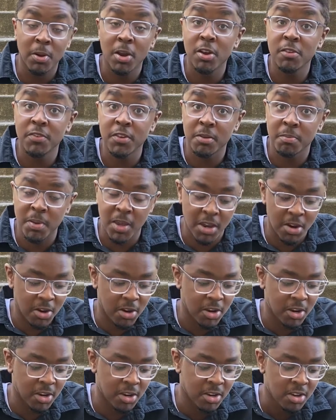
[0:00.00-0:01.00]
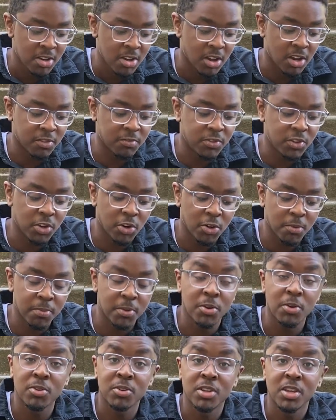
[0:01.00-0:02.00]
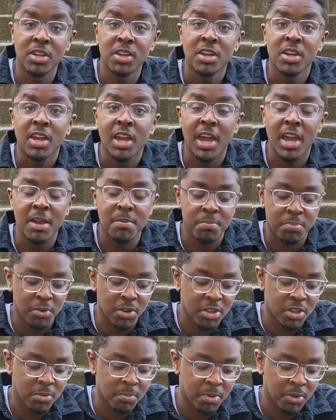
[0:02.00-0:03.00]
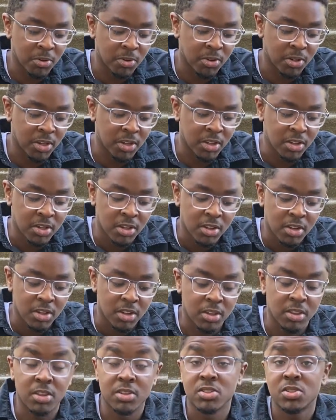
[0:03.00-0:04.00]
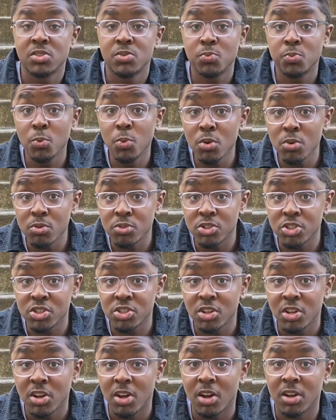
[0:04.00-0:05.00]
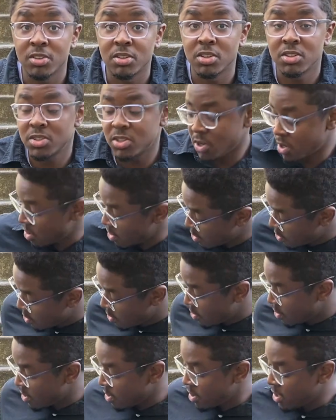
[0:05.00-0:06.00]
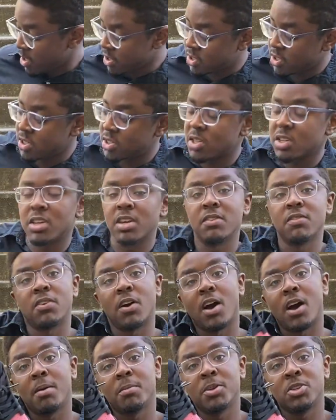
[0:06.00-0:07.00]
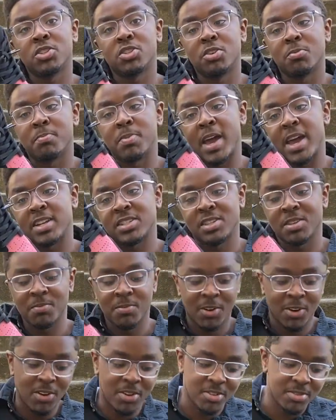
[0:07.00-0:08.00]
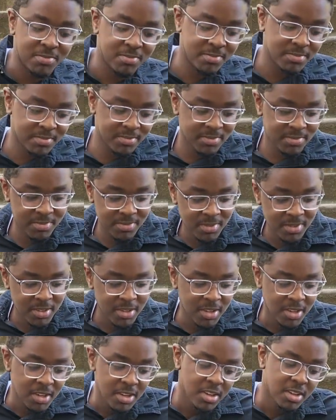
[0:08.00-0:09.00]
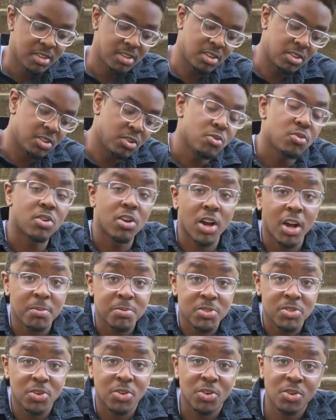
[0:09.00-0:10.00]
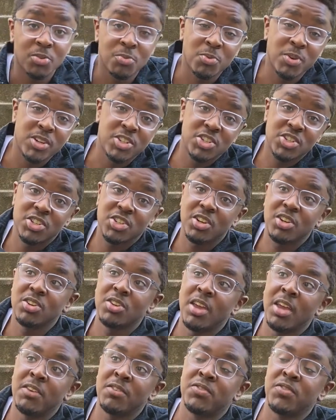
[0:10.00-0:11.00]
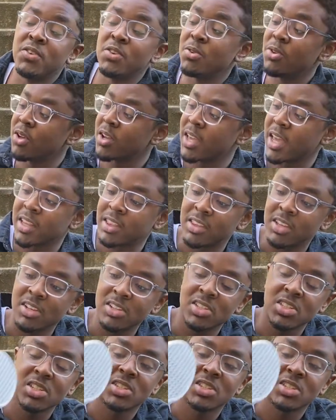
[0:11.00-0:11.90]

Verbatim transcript: perfect pairing of durability and breathability. The swoosh on the toe is just to give homage to basketball. The new cupsole, which if you look at this,